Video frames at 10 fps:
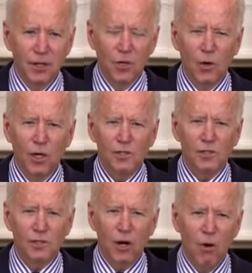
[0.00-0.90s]
who worked
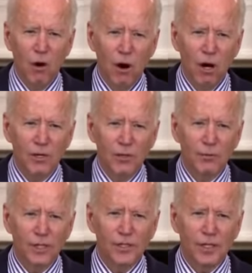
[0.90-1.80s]
so hard to
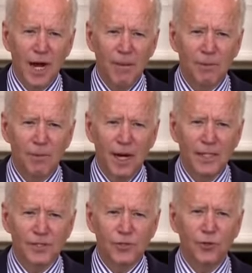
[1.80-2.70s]
reach a compromise,